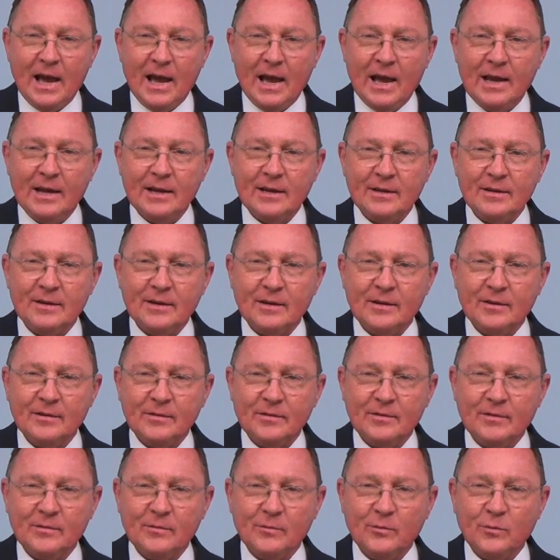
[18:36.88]
And uh,
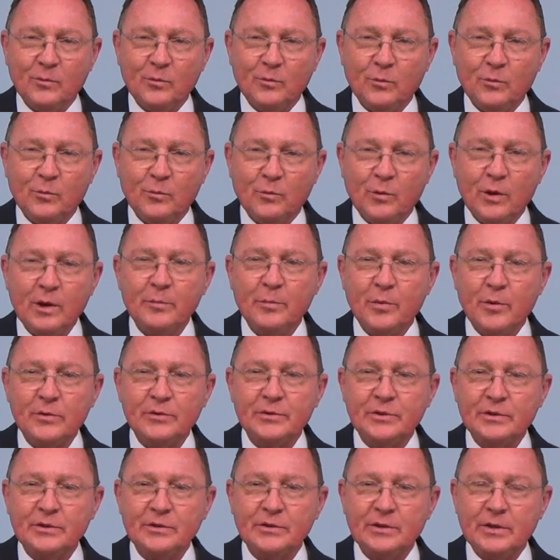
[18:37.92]
one
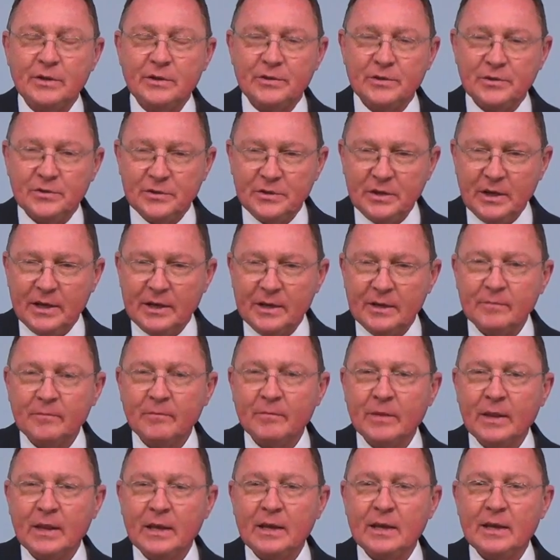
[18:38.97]
person's sin,
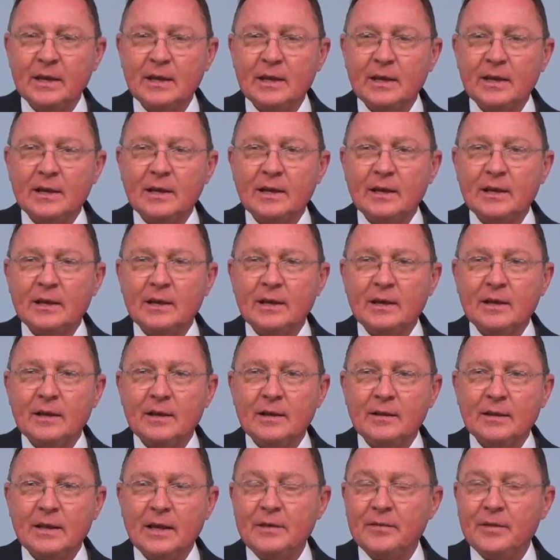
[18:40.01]

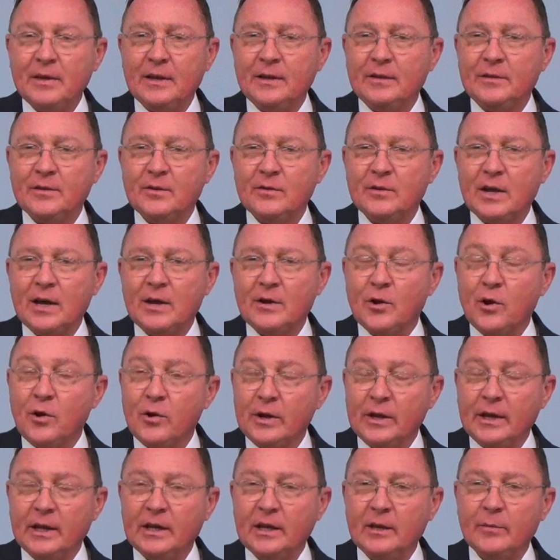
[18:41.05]
they think they're not
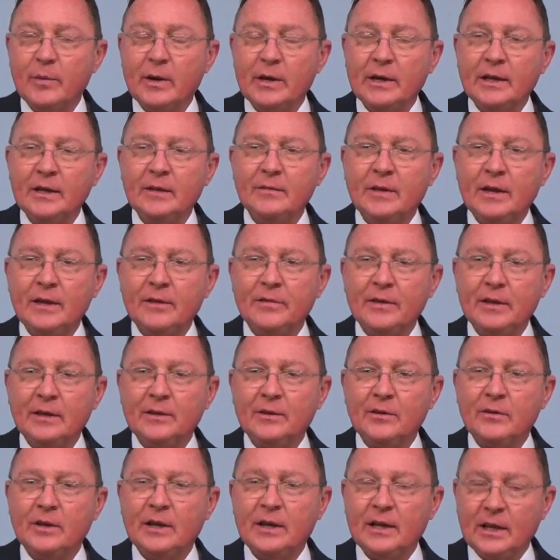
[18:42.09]
hurting anybody, they think
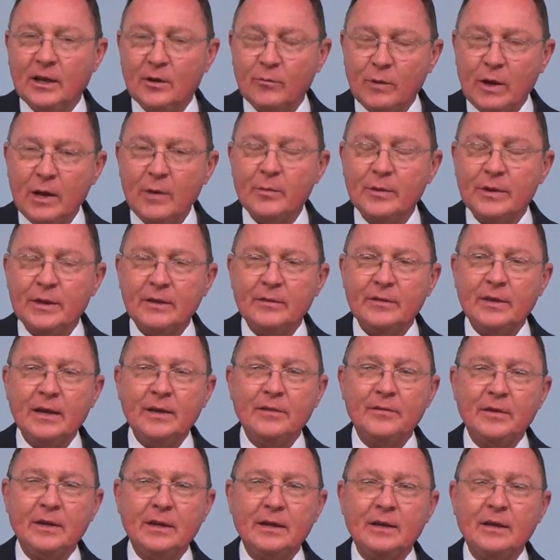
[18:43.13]
they're getting away with it, they
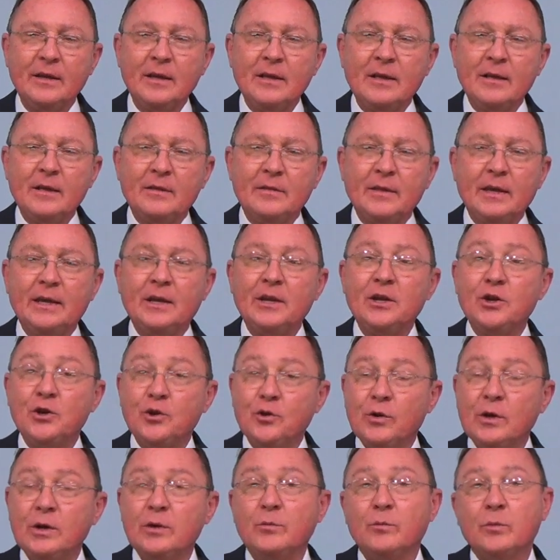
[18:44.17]
think they can
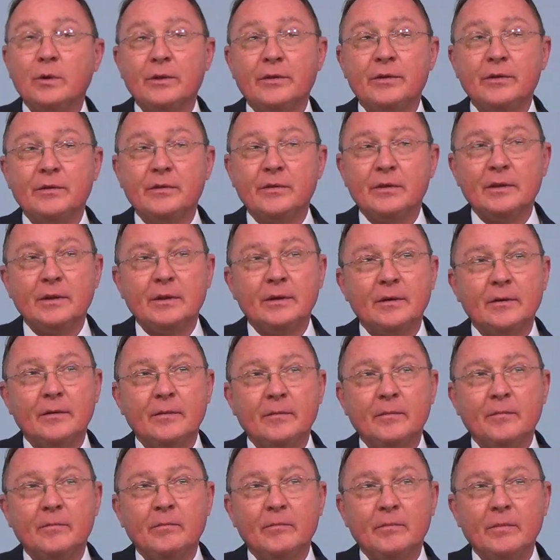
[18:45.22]
do it with uh,
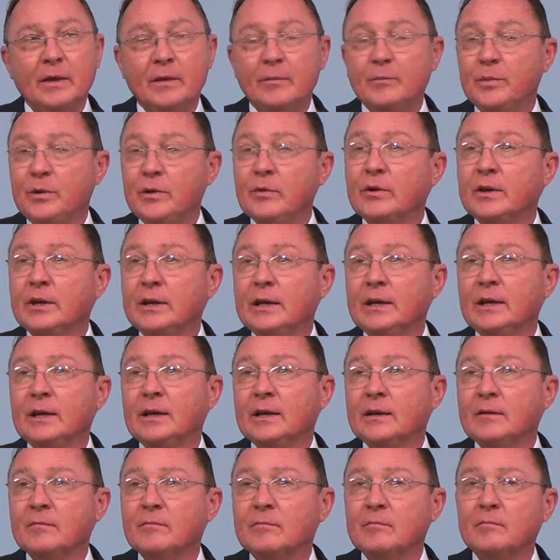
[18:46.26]

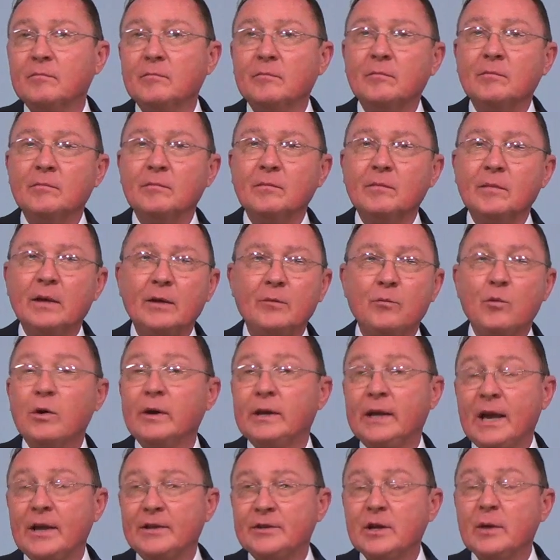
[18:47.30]
impunity and it won't
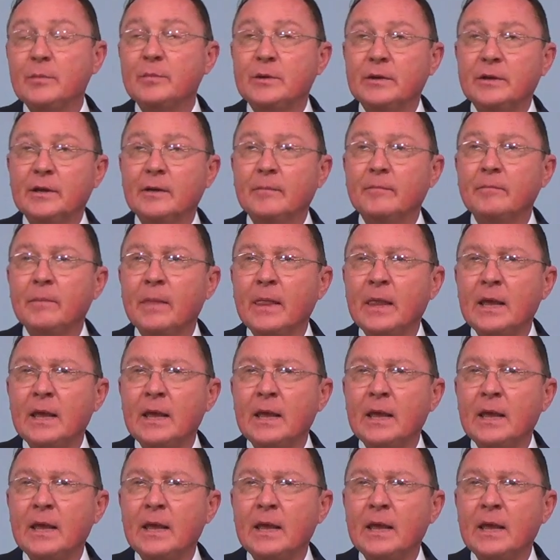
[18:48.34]
catch up to them.